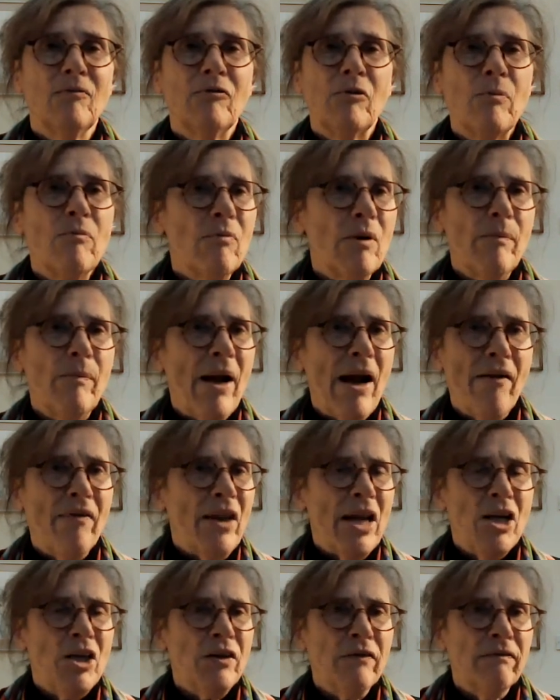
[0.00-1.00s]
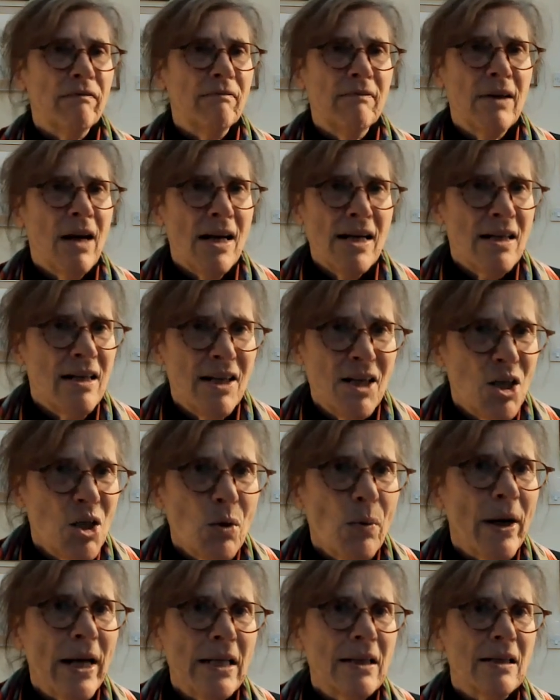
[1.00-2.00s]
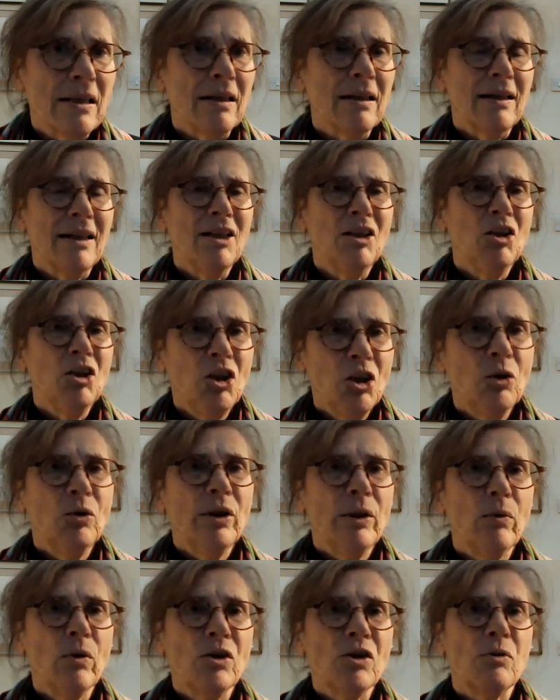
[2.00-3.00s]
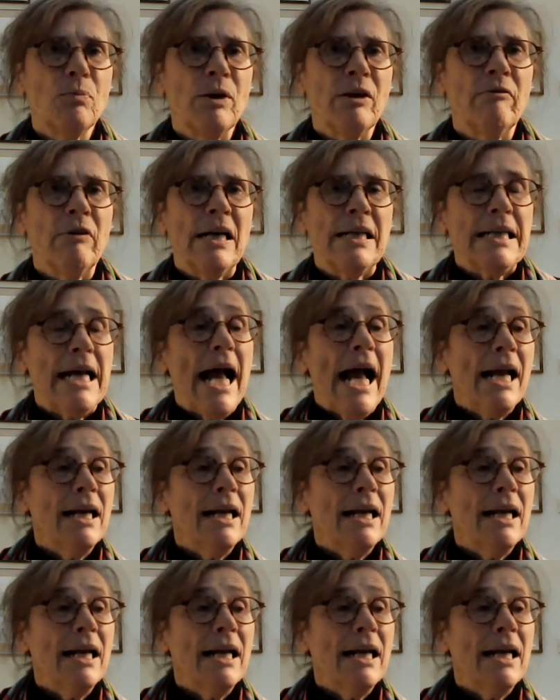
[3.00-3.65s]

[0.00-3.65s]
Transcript: from about the age of 19, 20, he knew he wanted to be a writer,